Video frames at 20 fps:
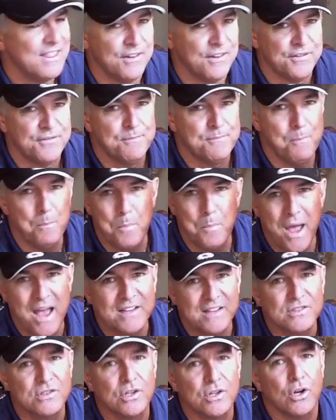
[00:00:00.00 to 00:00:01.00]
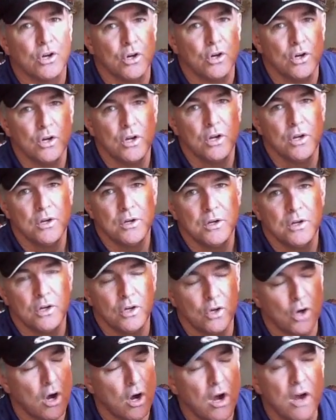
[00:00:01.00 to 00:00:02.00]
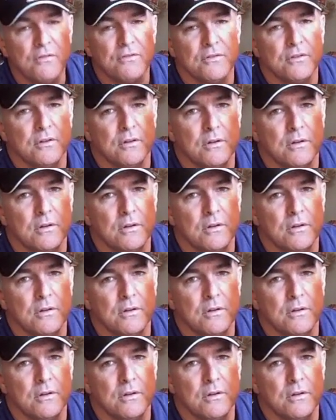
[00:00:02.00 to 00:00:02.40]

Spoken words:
the best golf